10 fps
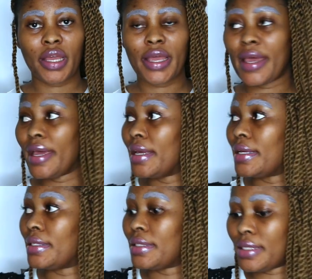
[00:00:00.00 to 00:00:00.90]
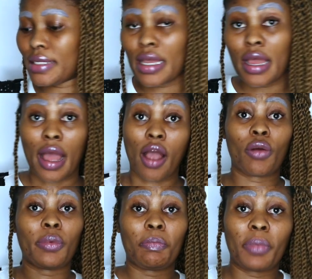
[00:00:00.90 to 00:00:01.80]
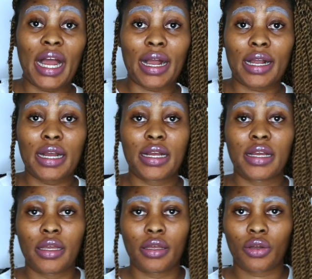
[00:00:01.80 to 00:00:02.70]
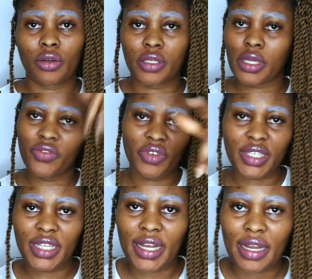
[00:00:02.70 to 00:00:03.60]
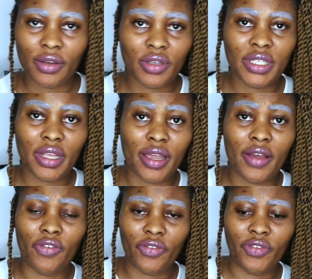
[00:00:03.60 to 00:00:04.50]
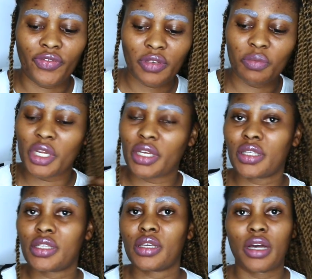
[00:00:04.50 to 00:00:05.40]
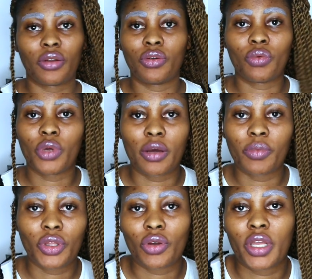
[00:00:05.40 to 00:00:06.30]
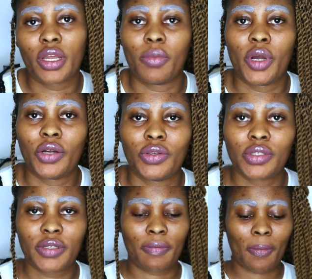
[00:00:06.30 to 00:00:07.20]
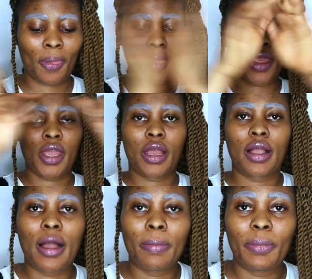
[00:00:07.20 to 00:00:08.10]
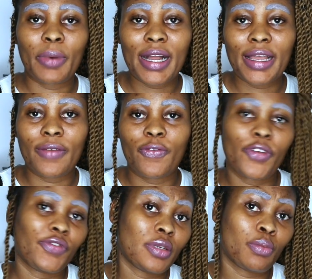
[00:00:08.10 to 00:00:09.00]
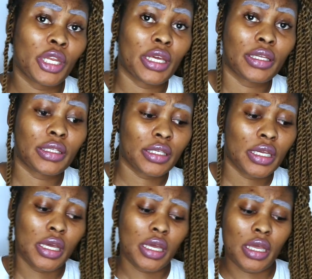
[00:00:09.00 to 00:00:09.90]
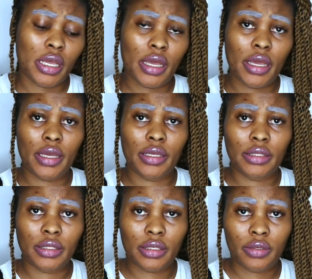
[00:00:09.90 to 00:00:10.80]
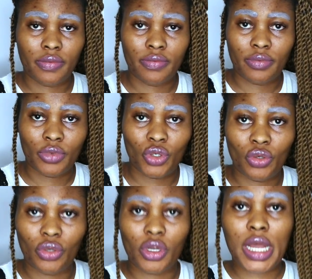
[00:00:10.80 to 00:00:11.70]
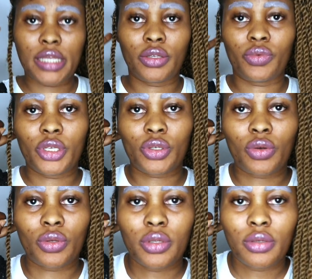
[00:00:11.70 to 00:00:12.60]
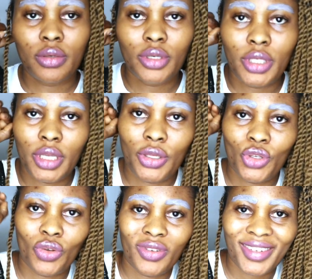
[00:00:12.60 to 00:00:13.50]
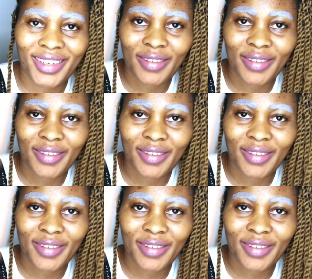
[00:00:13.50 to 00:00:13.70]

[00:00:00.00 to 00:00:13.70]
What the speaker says: and I'll be back, because obviously I cannot stay here for 15 minutes. I don't know what I'll be talking about. I'll be back in 15 minutes and show you guys the result. Stay tuned.